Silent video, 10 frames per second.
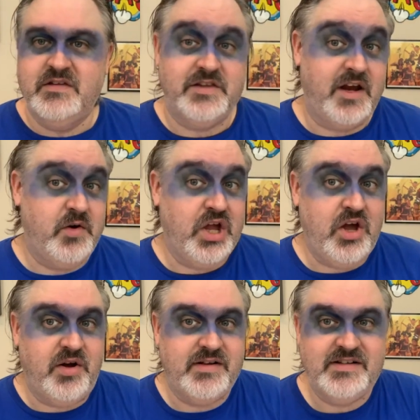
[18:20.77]
There we
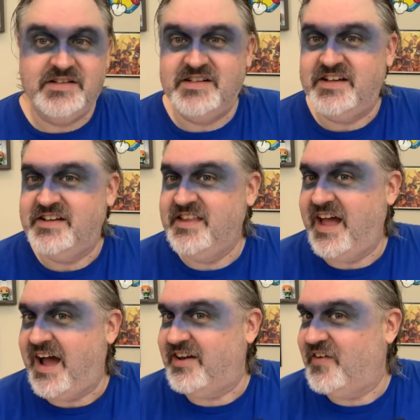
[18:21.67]
go. Isn't
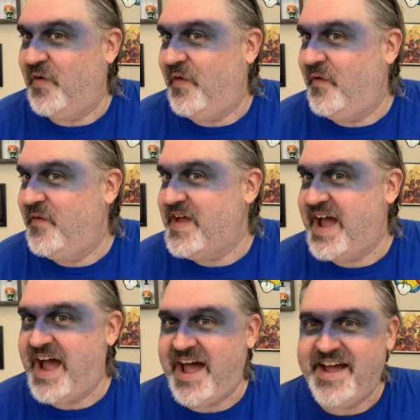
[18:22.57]
that? Oh
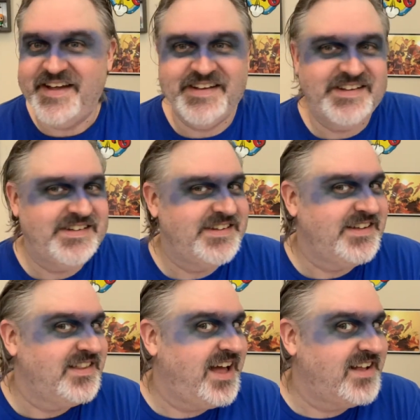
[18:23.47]
yeah.
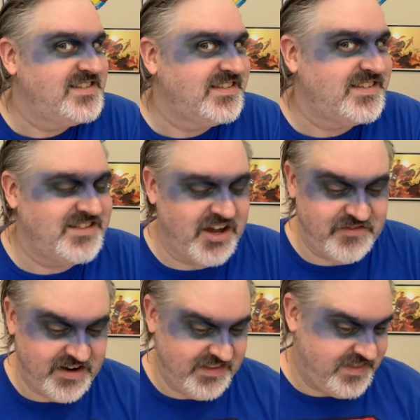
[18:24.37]
That's the
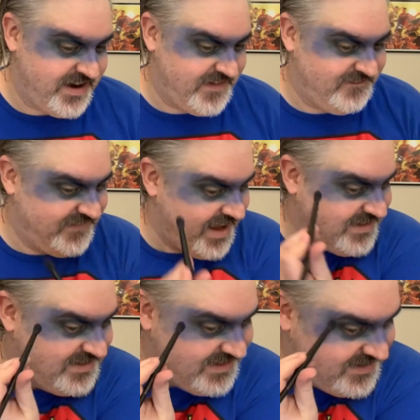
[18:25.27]
stuff right there.
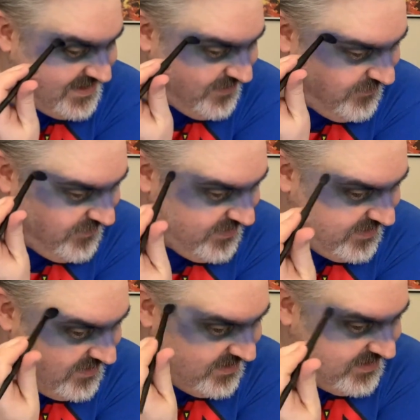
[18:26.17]
That's the stuff.
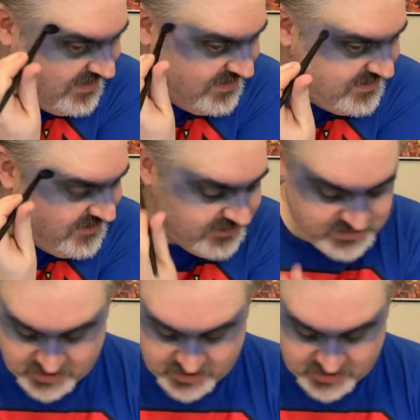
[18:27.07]
It's a little